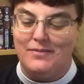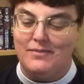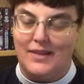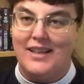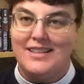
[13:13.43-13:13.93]

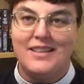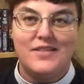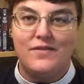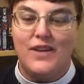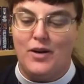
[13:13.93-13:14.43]
He does
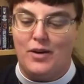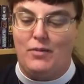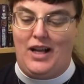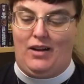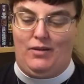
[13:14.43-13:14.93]
very
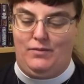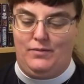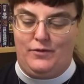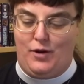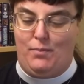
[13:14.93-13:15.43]
well
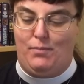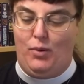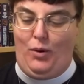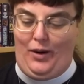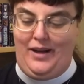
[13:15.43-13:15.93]
for a
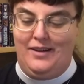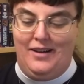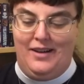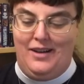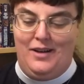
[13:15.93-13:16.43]
boy,
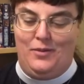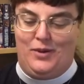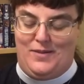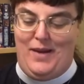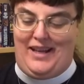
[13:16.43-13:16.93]

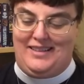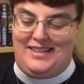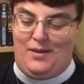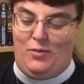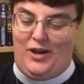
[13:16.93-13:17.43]
was Meg's
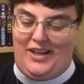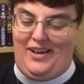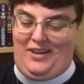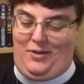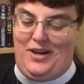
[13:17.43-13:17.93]
somewhat
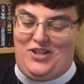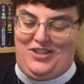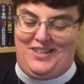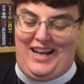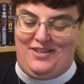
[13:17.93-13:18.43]

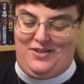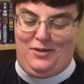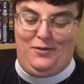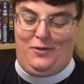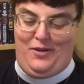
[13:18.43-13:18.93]
ungracious answer,
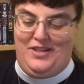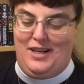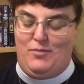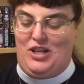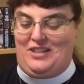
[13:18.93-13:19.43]
for the
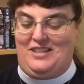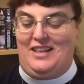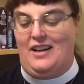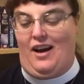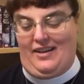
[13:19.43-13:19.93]
subject did
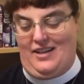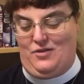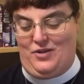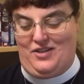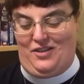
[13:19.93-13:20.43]
not
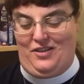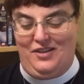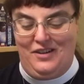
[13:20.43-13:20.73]
interest her.